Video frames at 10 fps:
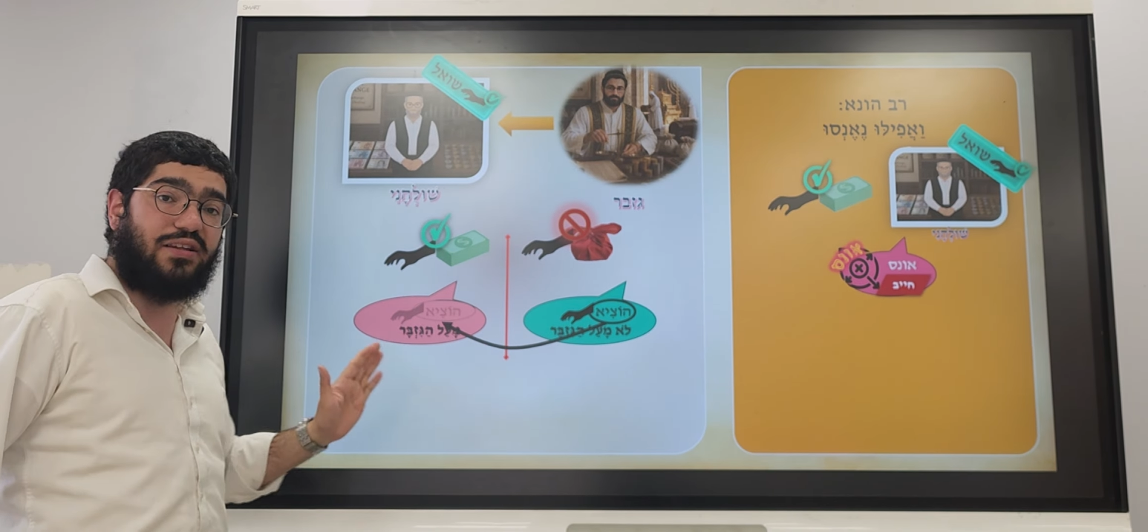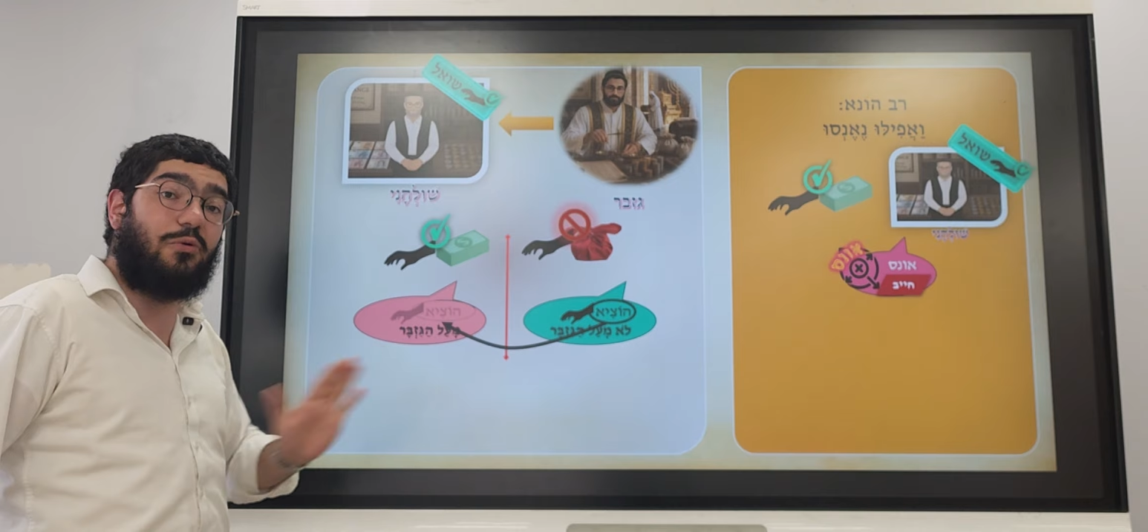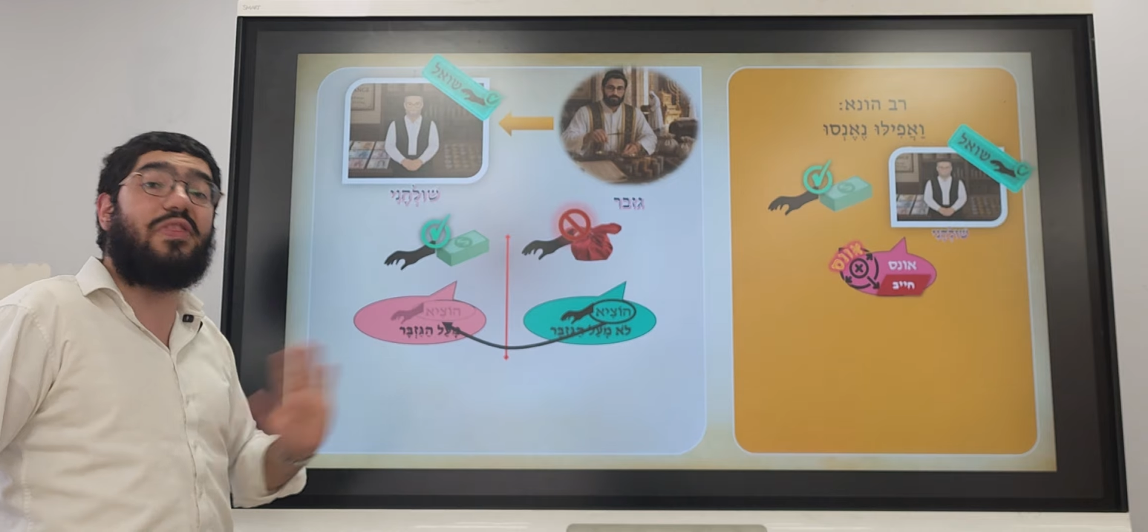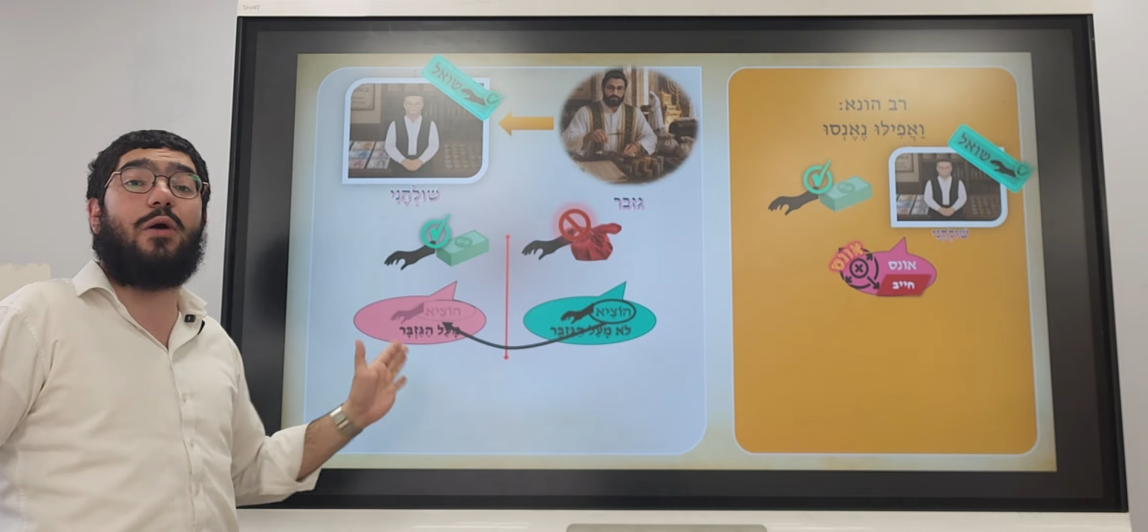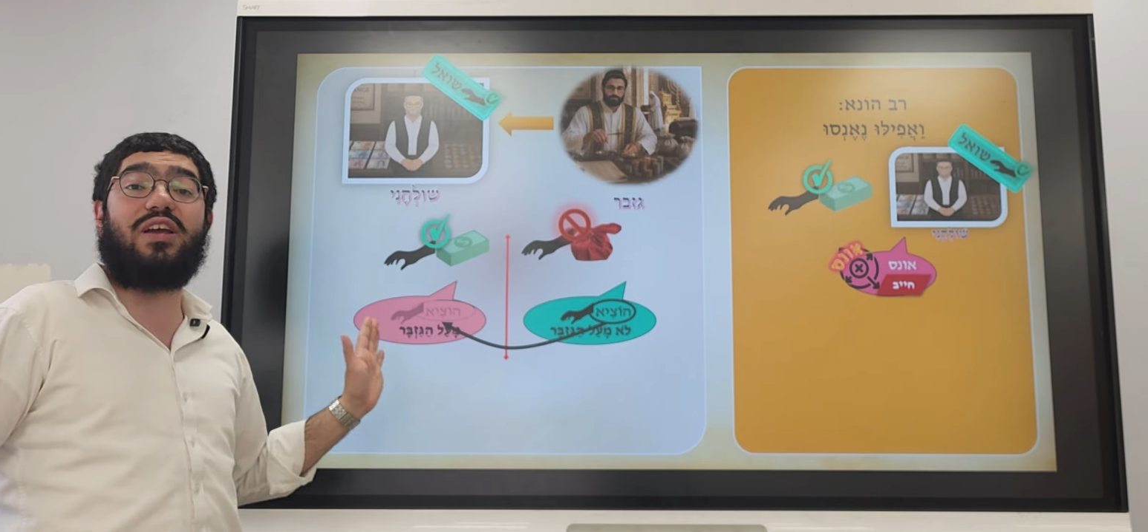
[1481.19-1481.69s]

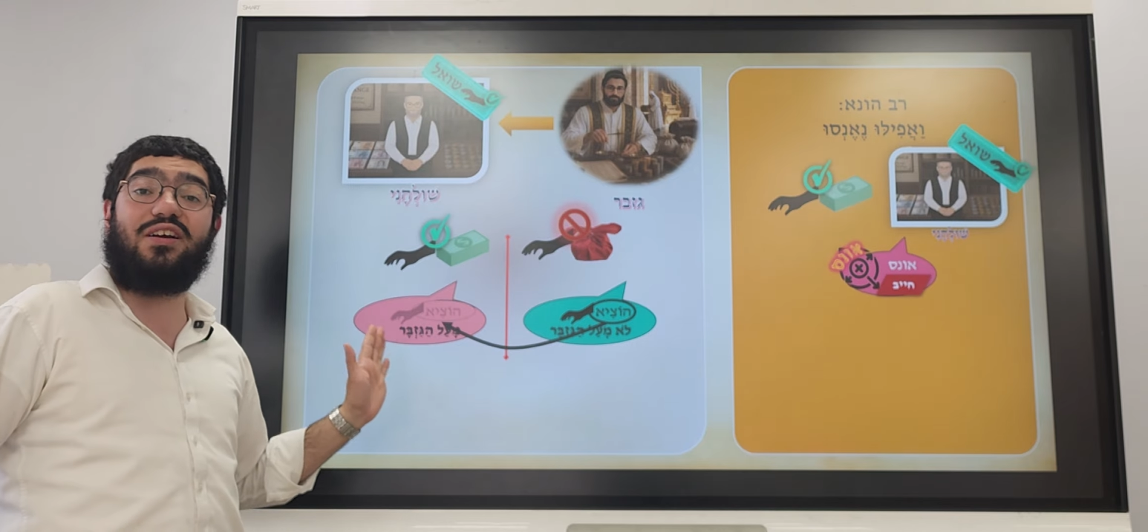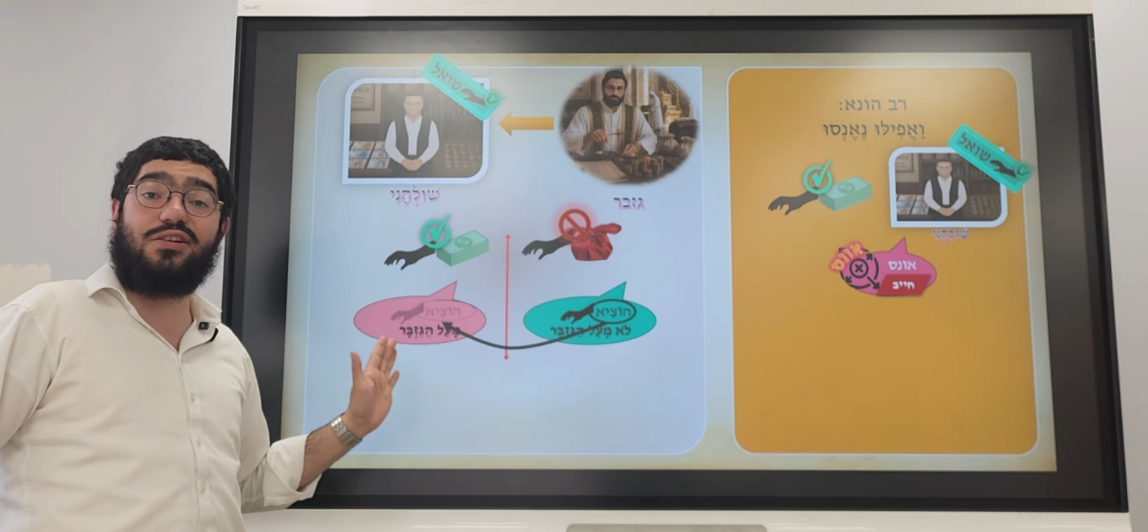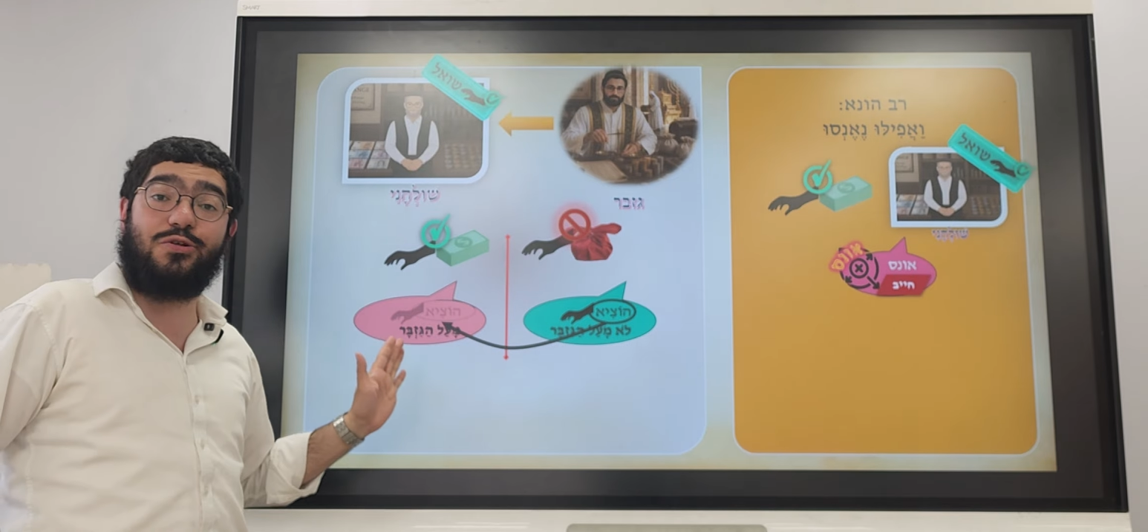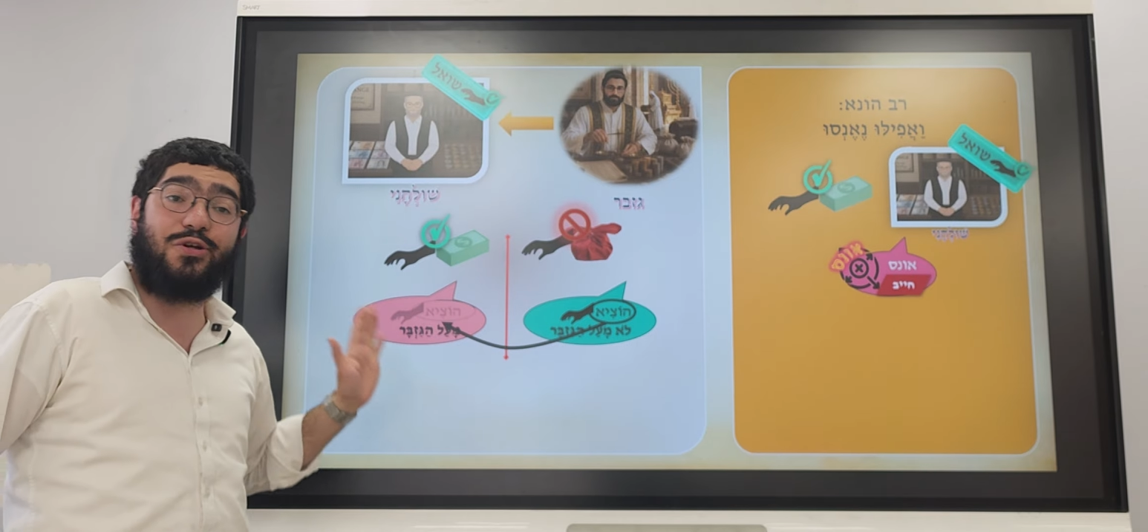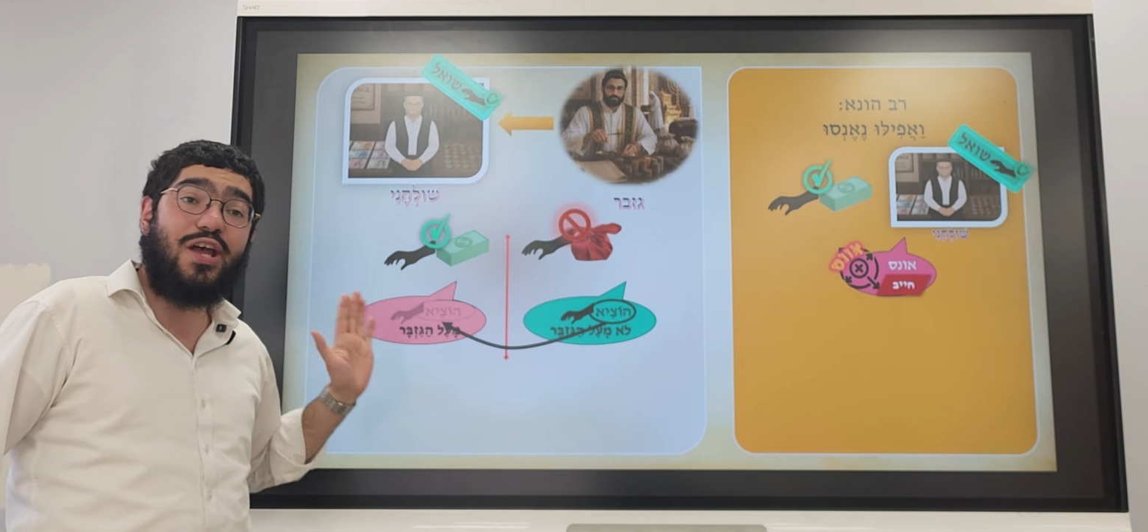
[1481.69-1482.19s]
And with that we
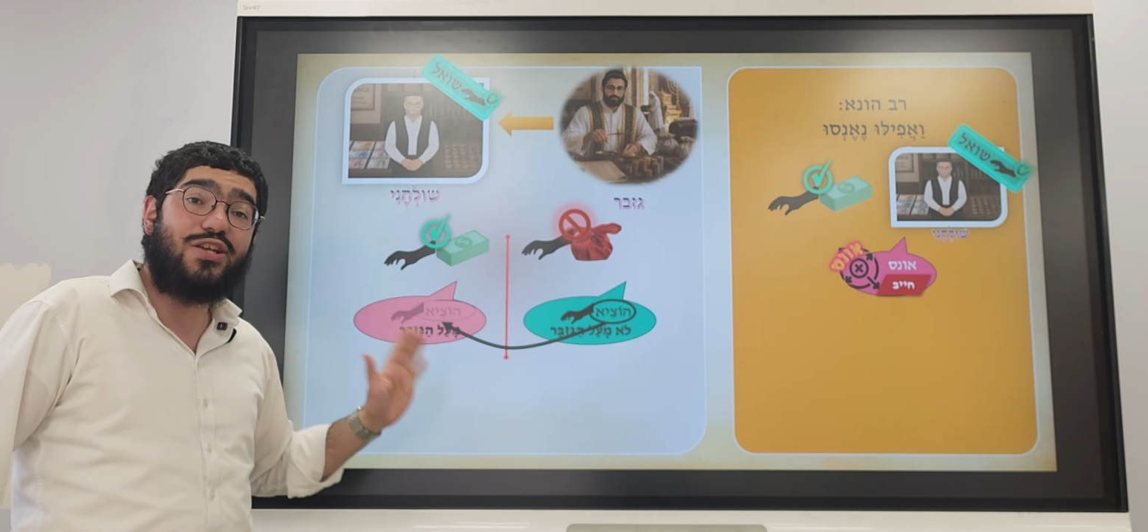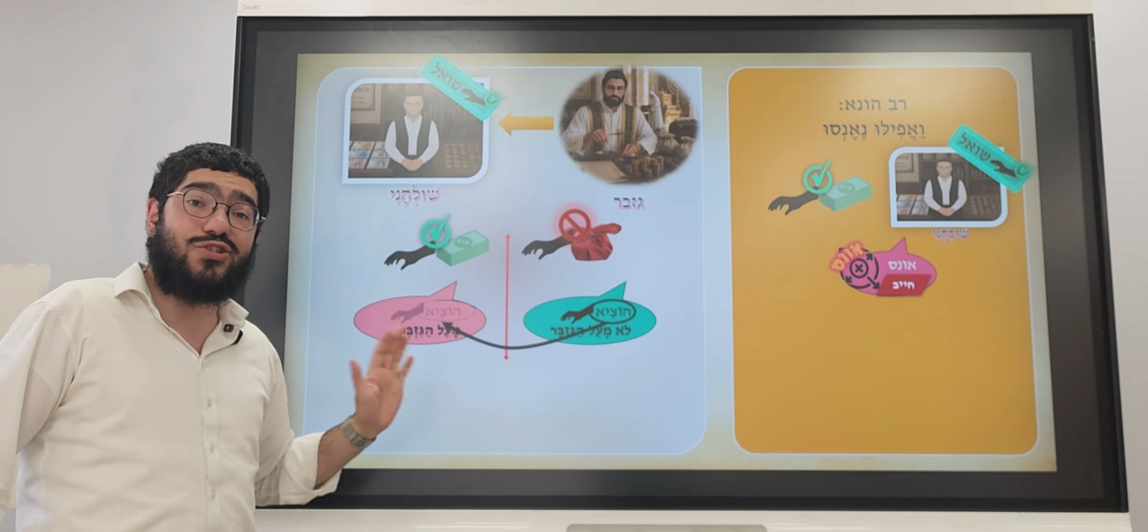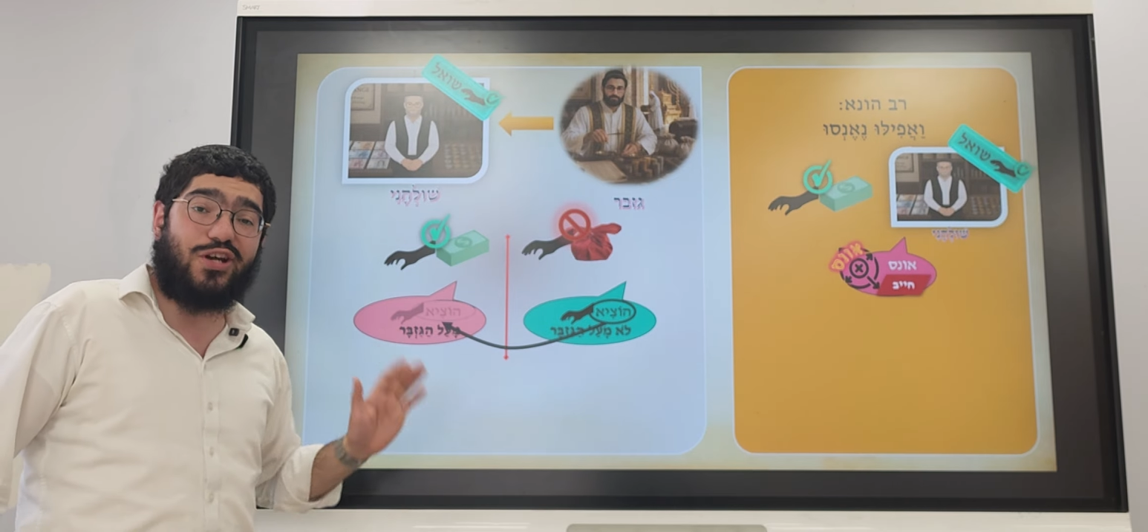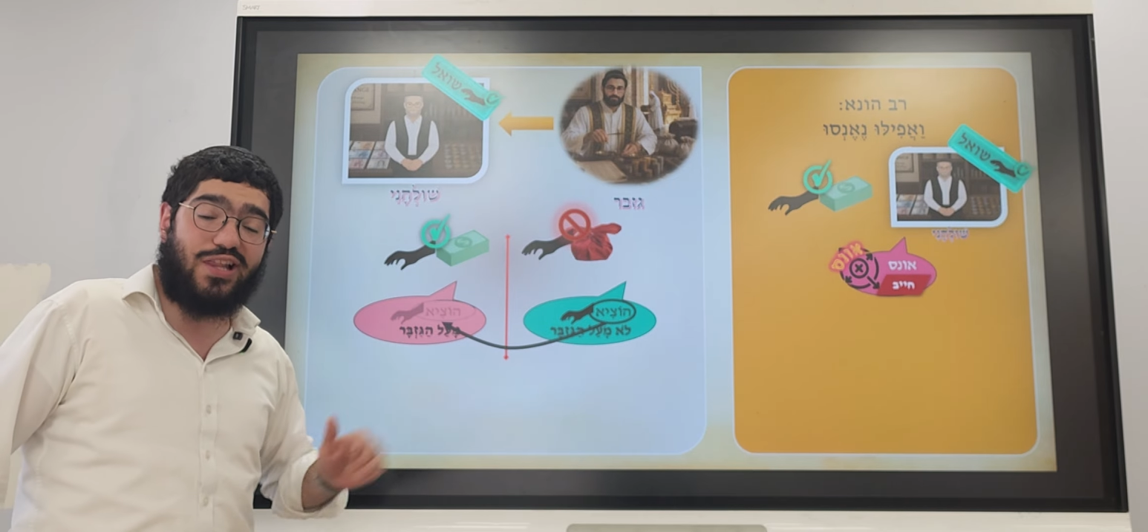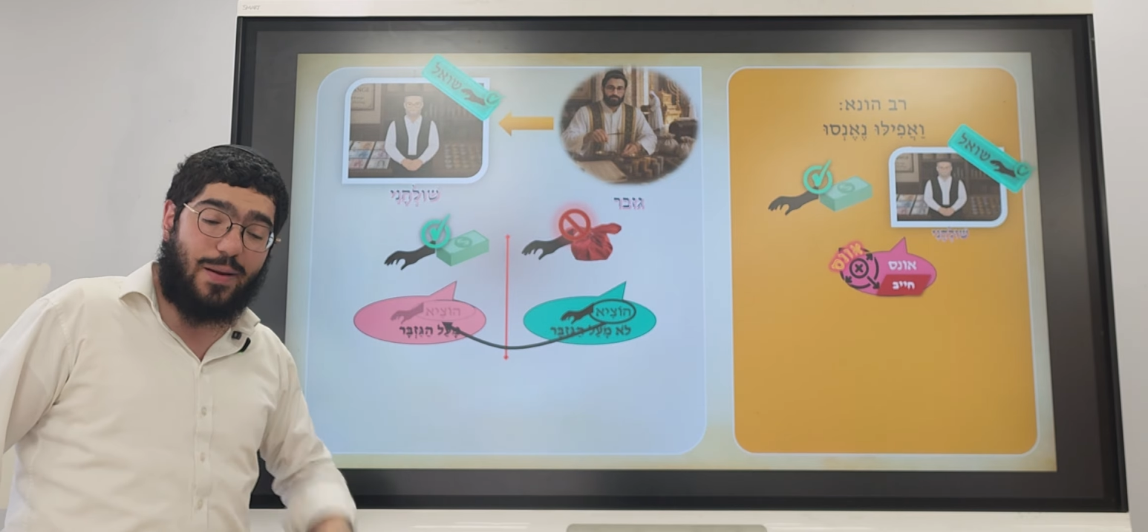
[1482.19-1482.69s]
conclude
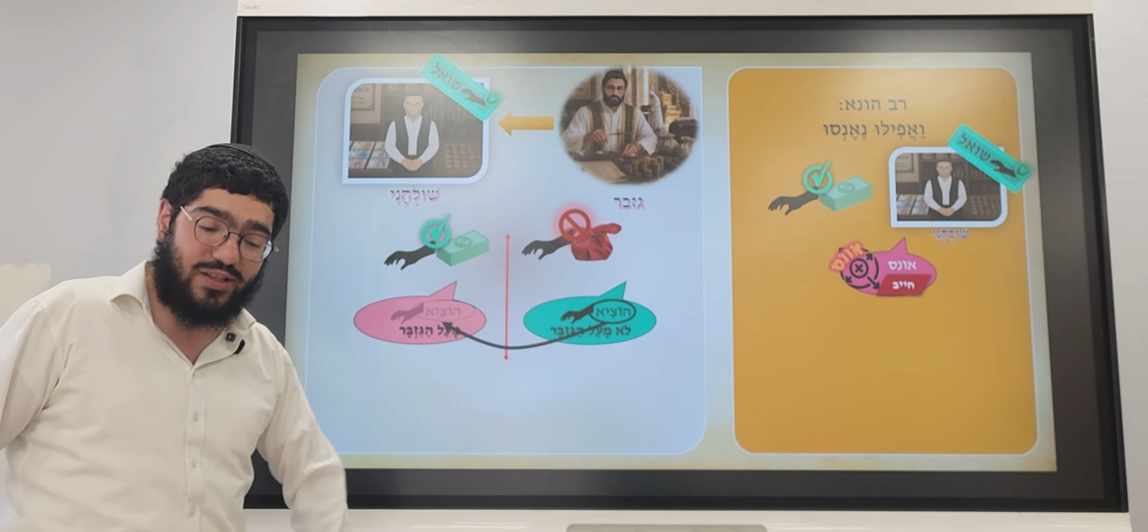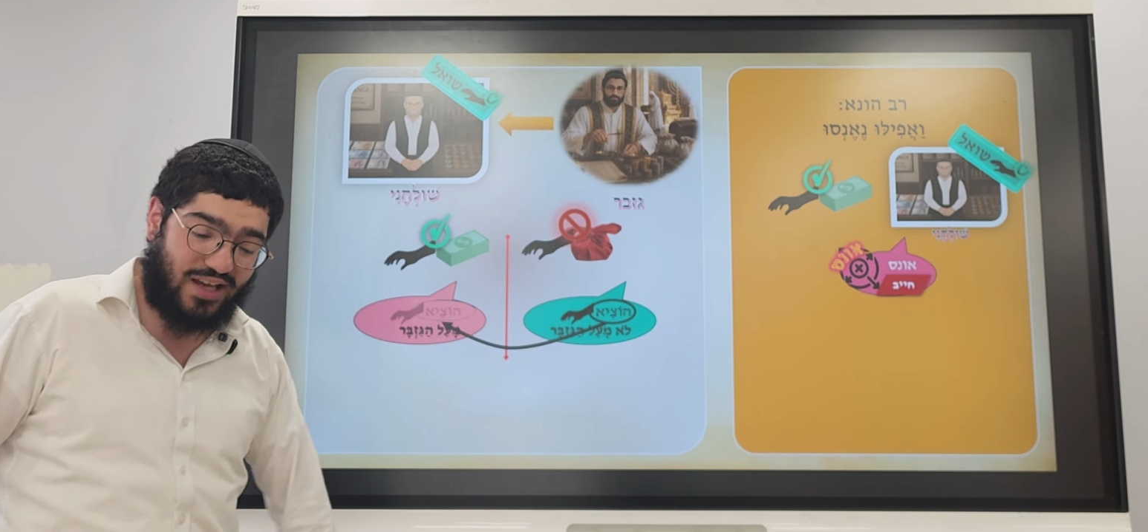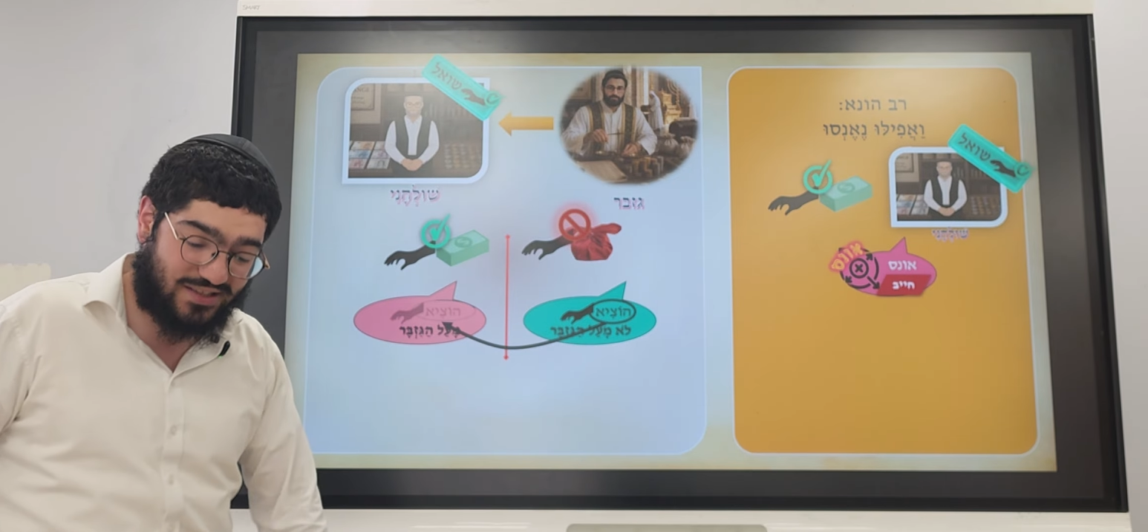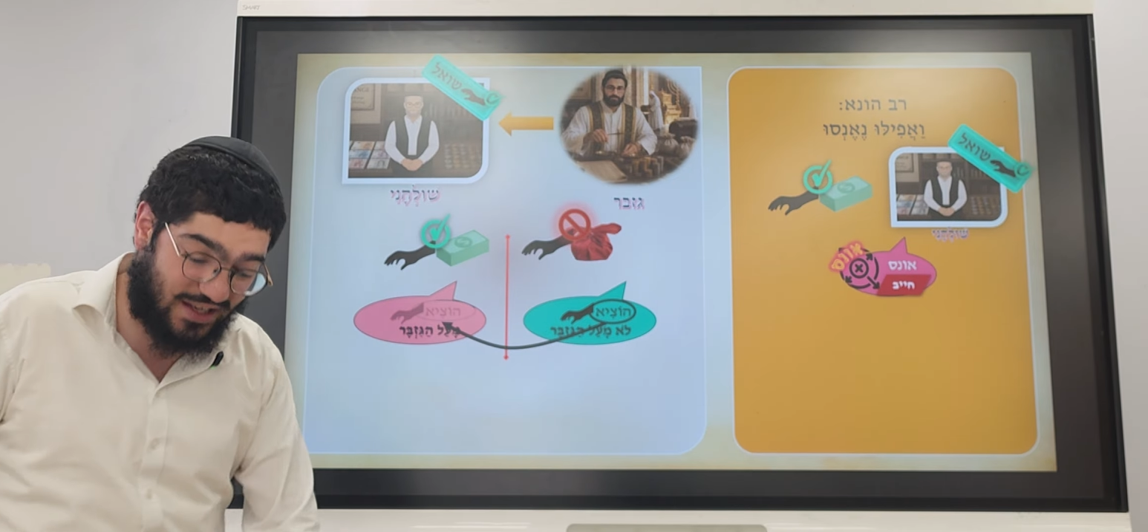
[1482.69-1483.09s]
Sugya Lamed.